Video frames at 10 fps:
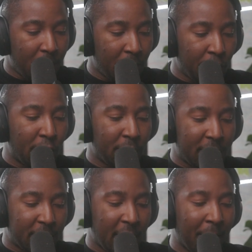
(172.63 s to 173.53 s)

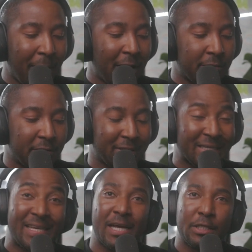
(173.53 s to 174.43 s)
The thing about
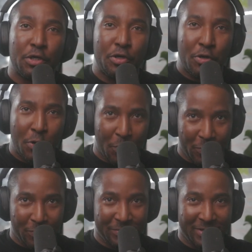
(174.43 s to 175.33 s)
getting to know,